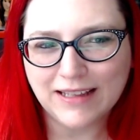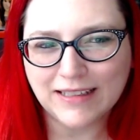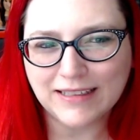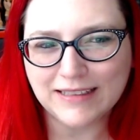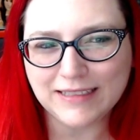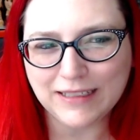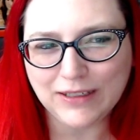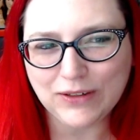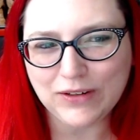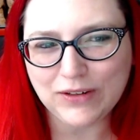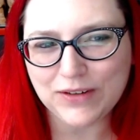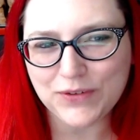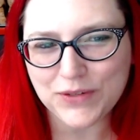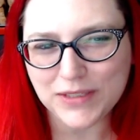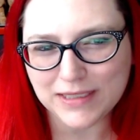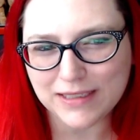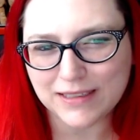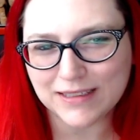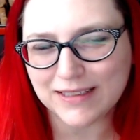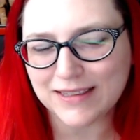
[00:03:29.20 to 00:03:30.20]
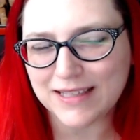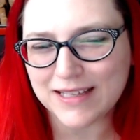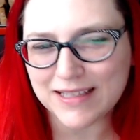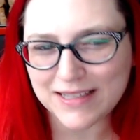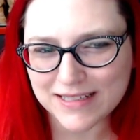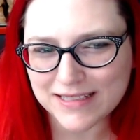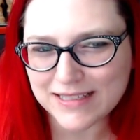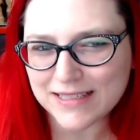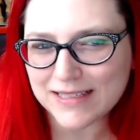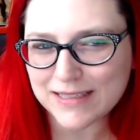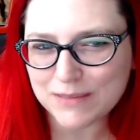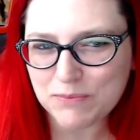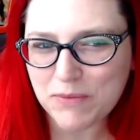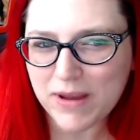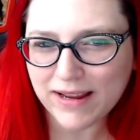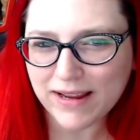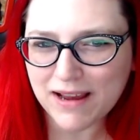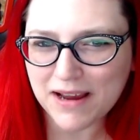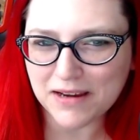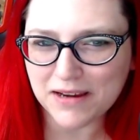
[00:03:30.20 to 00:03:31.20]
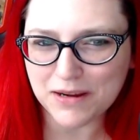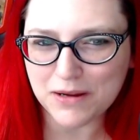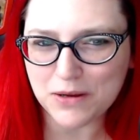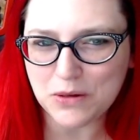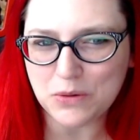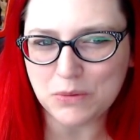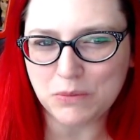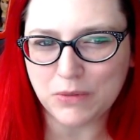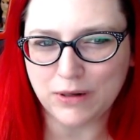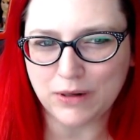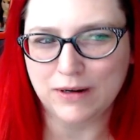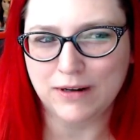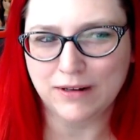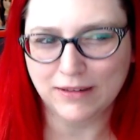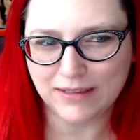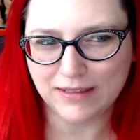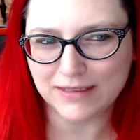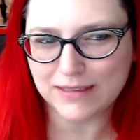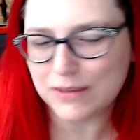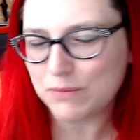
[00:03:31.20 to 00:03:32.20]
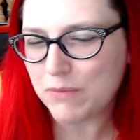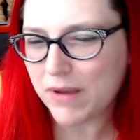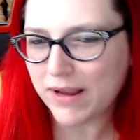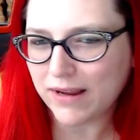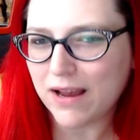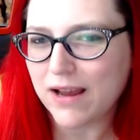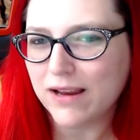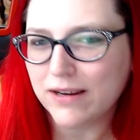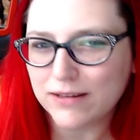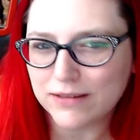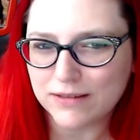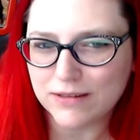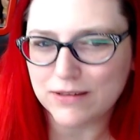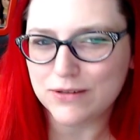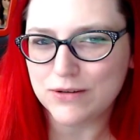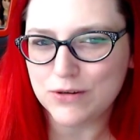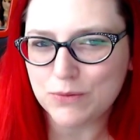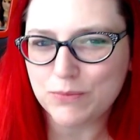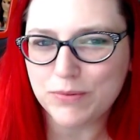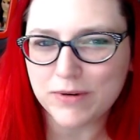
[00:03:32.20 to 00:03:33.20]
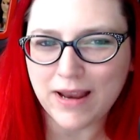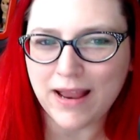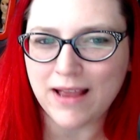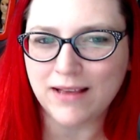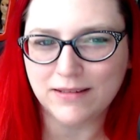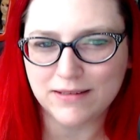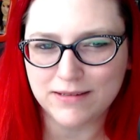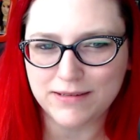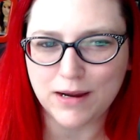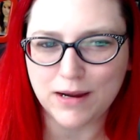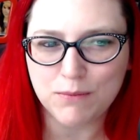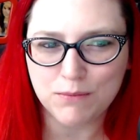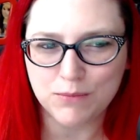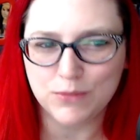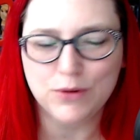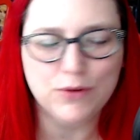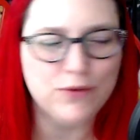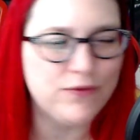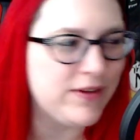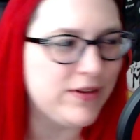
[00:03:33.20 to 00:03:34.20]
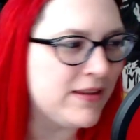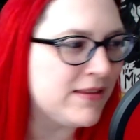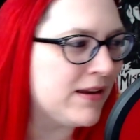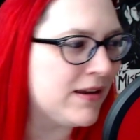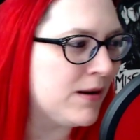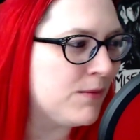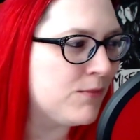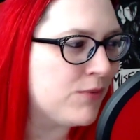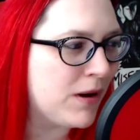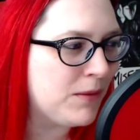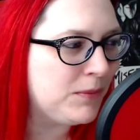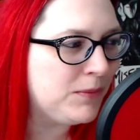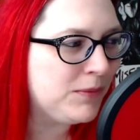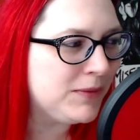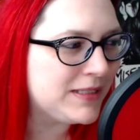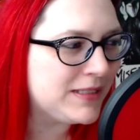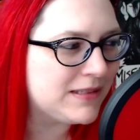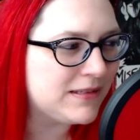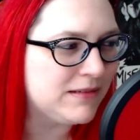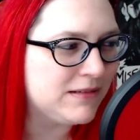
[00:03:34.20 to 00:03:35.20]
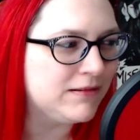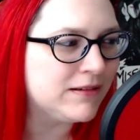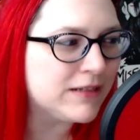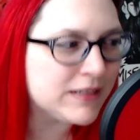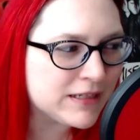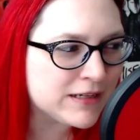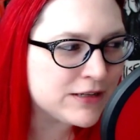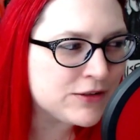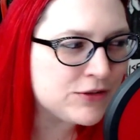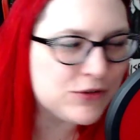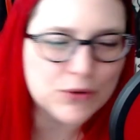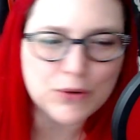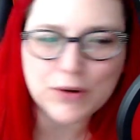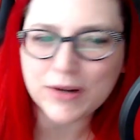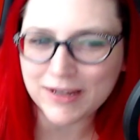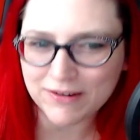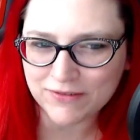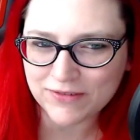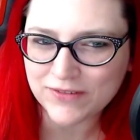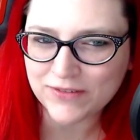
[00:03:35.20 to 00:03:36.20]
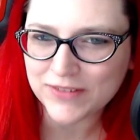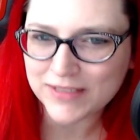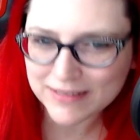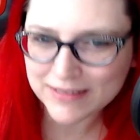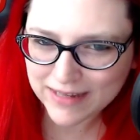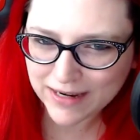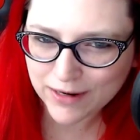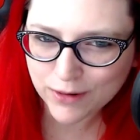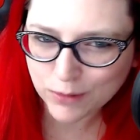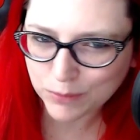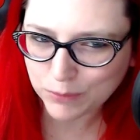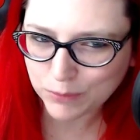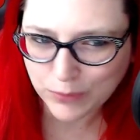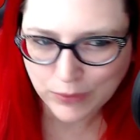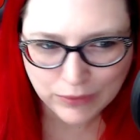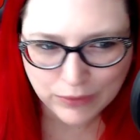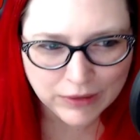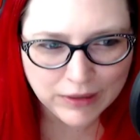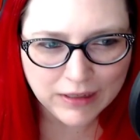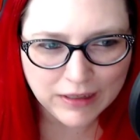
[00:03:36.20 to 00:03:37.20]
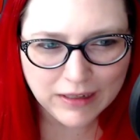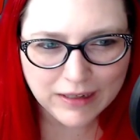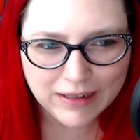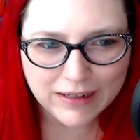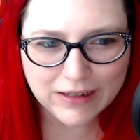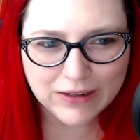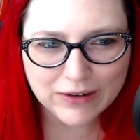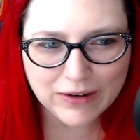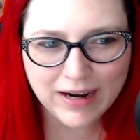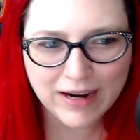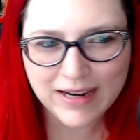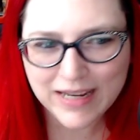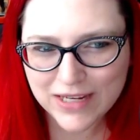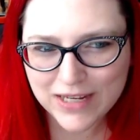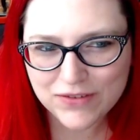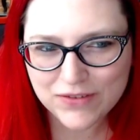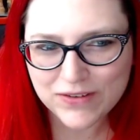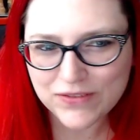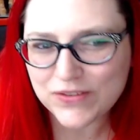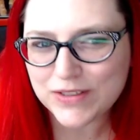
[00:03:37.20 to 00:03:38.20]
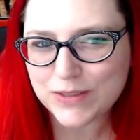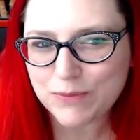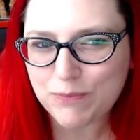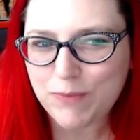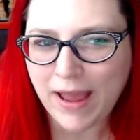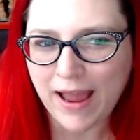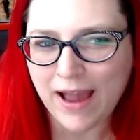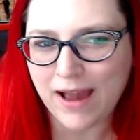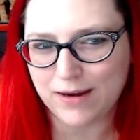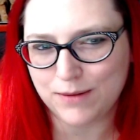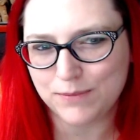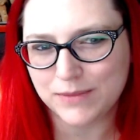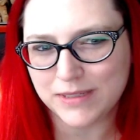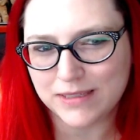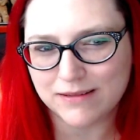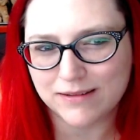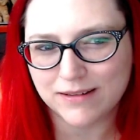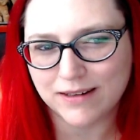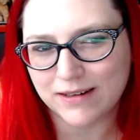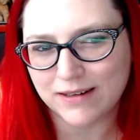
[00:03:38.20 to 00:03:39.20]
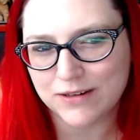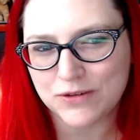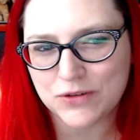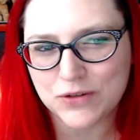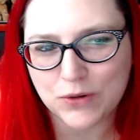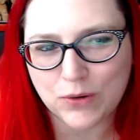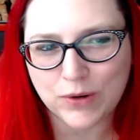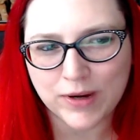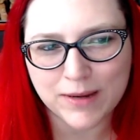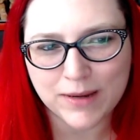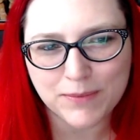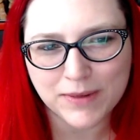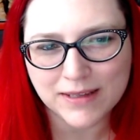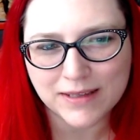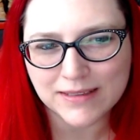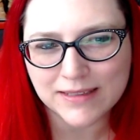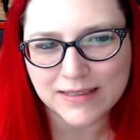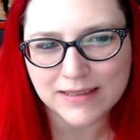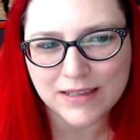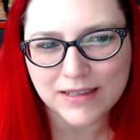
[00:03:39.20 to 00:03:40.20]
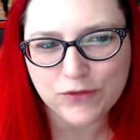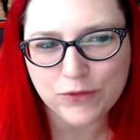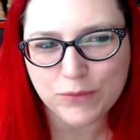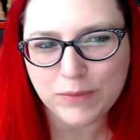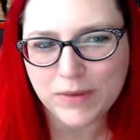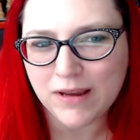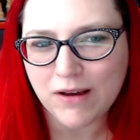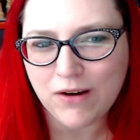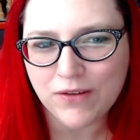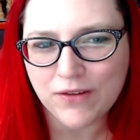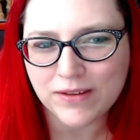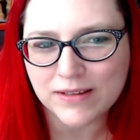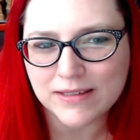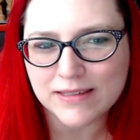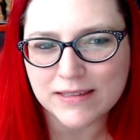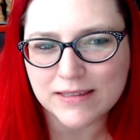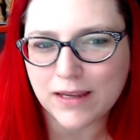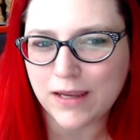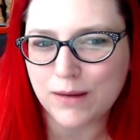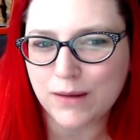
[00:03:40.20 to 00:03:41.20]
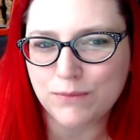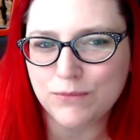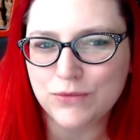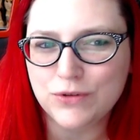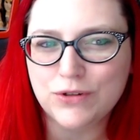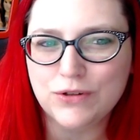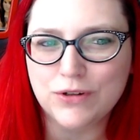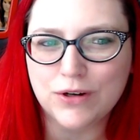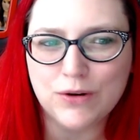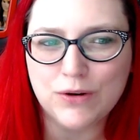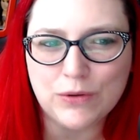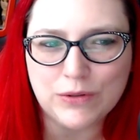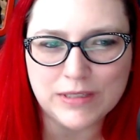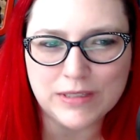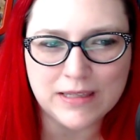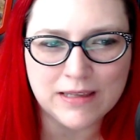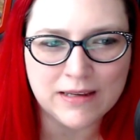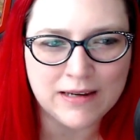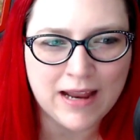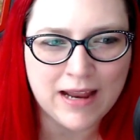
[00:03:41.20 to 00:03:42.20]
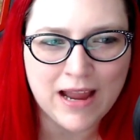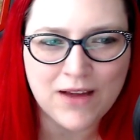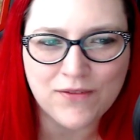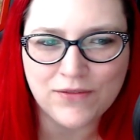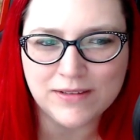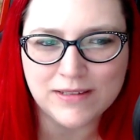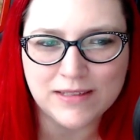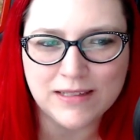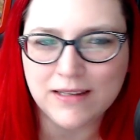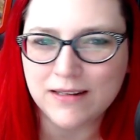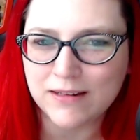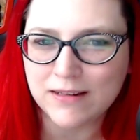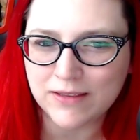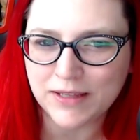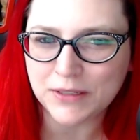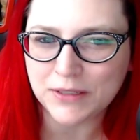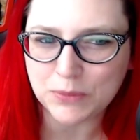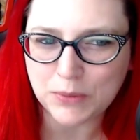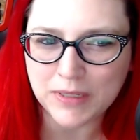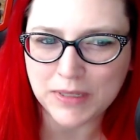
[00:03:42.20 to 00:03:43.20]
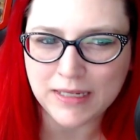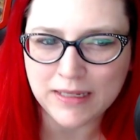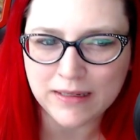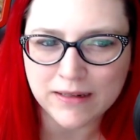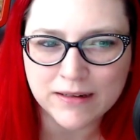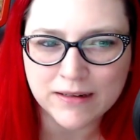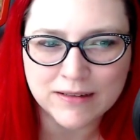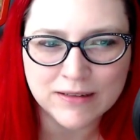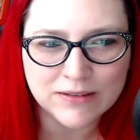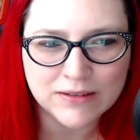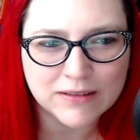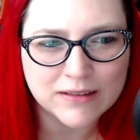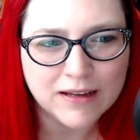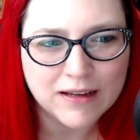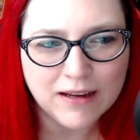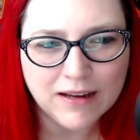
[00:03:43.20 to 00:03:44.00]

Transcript: Dude, this is my kind of humor. This is my kind of stupid-ass dumb movie that I'm probably still going to enjoy even if it's terrible, right? Even if it's bad, I'm still going to enjoy it because it's giving me all the same jokes that I haven't seen in like 20 years,